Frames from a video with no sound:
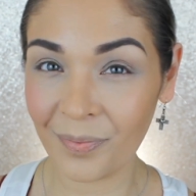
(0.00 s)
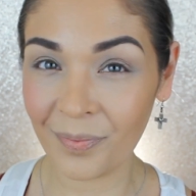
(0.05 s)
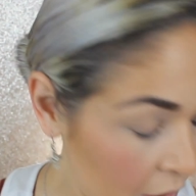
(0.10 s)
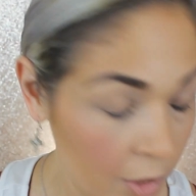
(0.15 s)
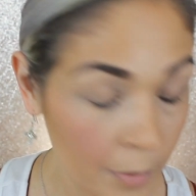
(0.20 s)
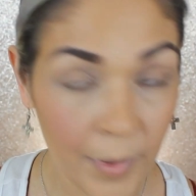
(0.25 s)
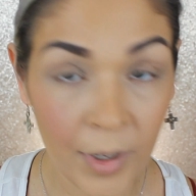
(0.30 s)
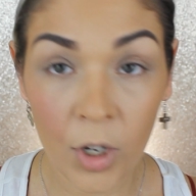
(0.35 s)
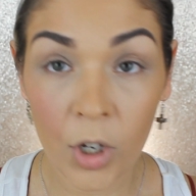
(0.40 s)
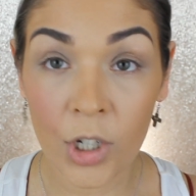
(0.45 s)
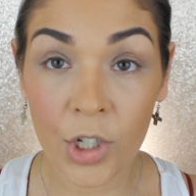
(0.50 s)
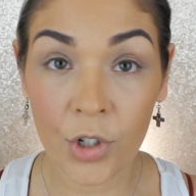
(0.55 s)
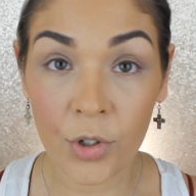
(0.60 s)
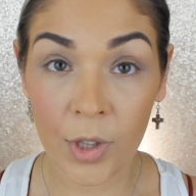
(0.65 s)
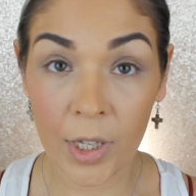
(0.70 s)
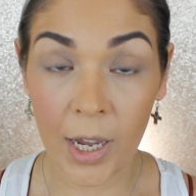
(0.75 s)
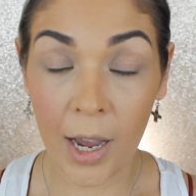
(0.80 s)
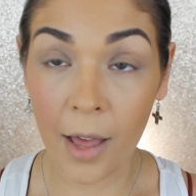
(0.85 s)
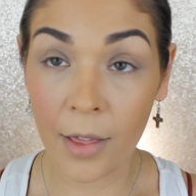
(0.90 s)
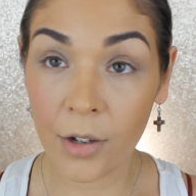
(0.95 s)
So I'm gonna go and do
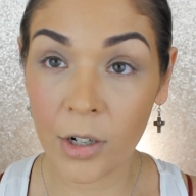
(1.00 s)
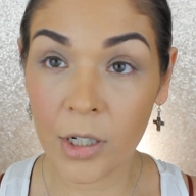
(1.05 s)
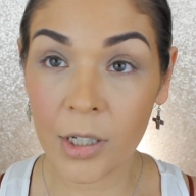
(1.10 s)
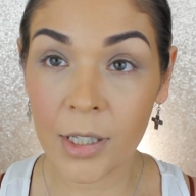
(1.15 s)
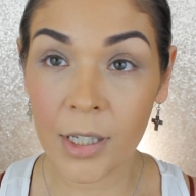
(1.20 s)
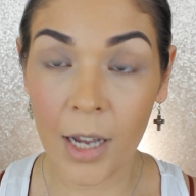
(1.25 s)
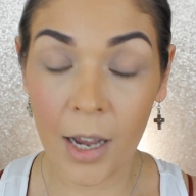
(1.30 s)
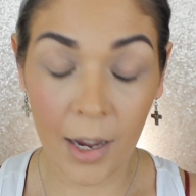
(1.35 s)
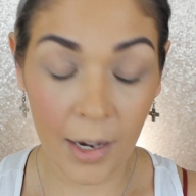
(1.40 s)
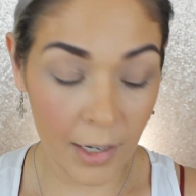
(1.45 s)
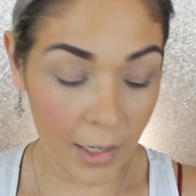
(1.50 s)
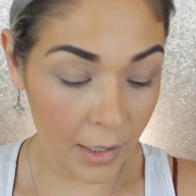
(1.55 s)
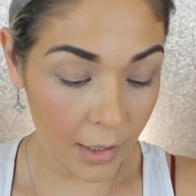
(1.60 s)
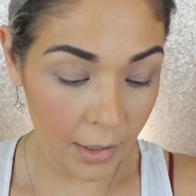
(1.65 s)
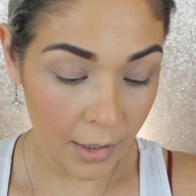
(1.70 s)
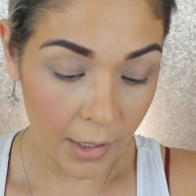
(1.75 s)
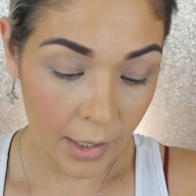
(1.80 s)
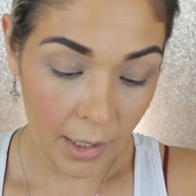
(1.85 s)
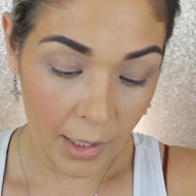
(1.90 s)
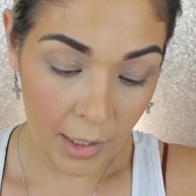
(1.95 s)
the other side
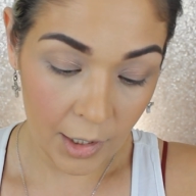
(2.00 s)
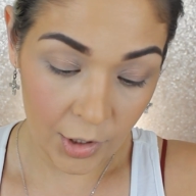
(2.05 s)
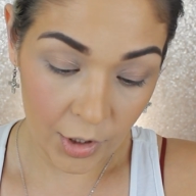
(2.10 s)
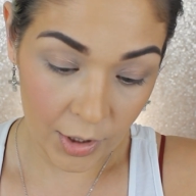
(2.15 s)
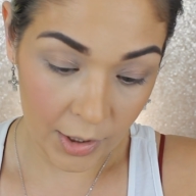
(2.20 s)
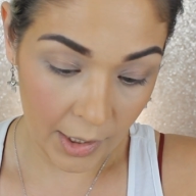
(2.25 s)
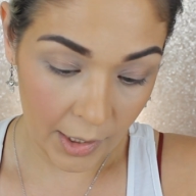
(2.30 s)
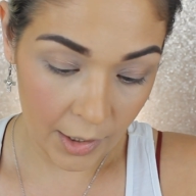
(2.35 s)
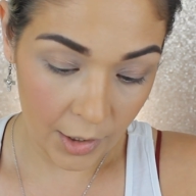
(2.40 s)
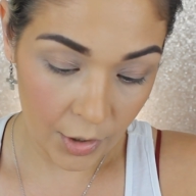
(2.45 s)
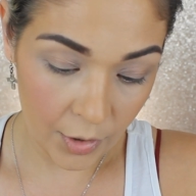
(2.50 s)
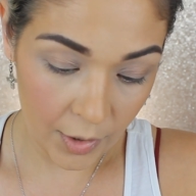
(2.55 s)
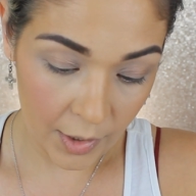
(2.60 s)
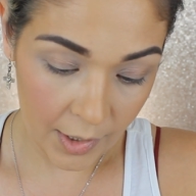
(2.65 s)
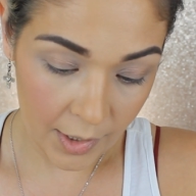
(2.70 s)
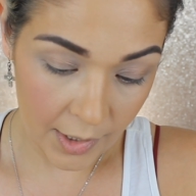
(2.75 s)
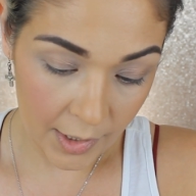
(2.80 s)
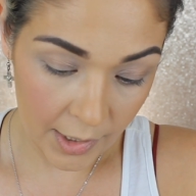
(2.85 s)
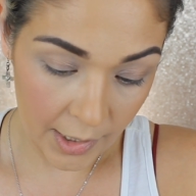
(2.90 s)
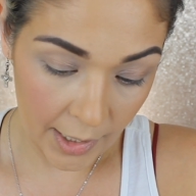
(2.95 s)
and just kind of do the
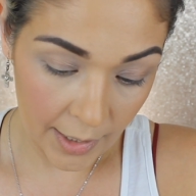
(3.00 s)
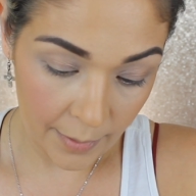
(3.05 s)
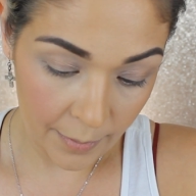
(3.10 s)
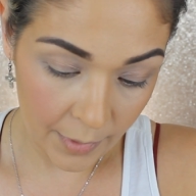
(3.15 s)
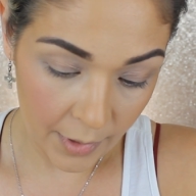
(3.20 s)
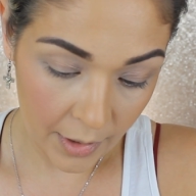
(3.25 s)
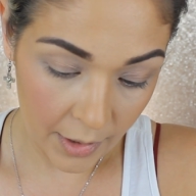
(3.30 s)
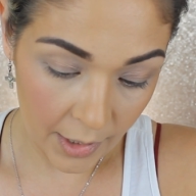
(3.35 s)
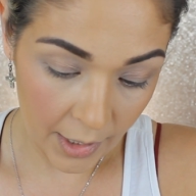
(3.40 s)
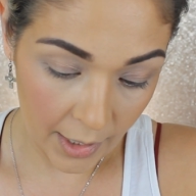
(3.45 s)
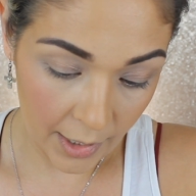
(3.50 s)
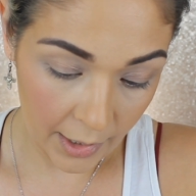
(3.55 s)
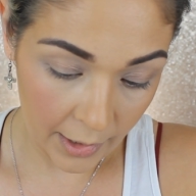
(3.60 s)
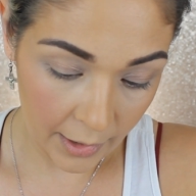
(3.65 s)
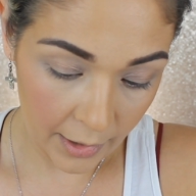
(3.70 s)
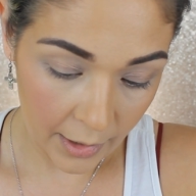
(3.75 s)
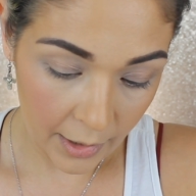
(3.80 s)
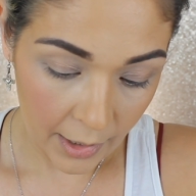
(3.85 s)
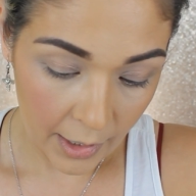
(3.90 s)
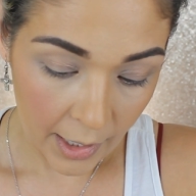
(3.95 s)
same
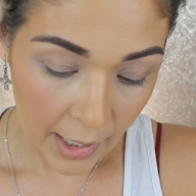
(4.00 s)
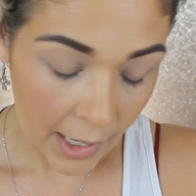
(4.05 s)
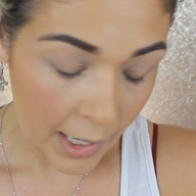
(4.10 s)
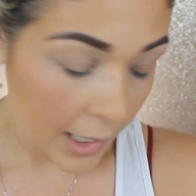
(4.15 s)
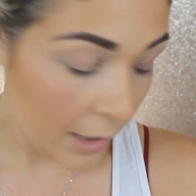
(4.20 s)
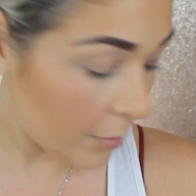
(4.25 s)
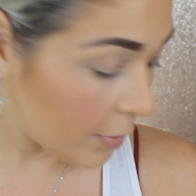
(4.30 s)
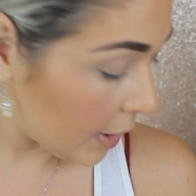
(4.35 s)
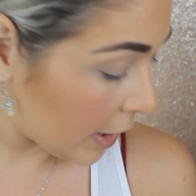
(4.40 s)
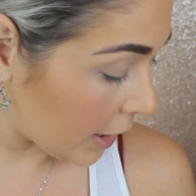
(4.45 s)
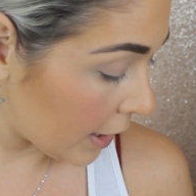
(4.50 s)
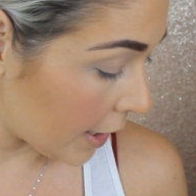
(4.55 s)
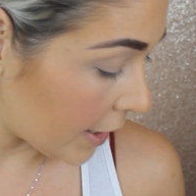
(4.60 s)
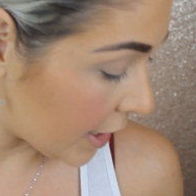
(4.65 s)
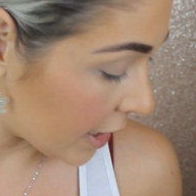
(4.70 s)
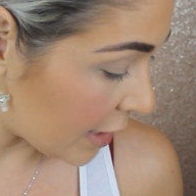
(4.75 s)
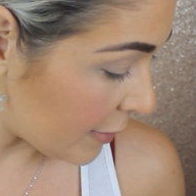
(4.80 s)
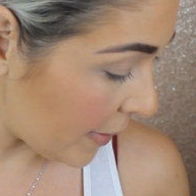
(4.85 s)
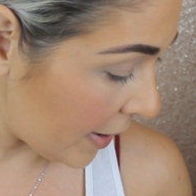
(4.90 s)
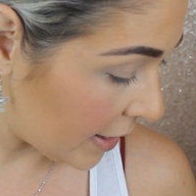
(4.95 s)
thing. And I really like
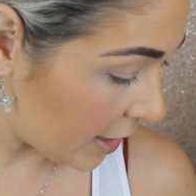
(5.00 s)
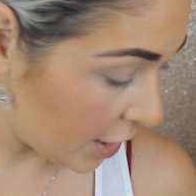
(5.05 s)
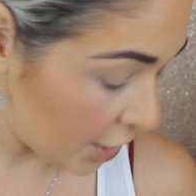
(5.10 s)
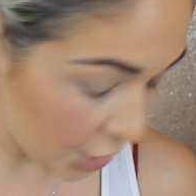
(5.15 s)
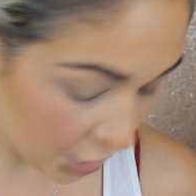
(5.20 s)
this method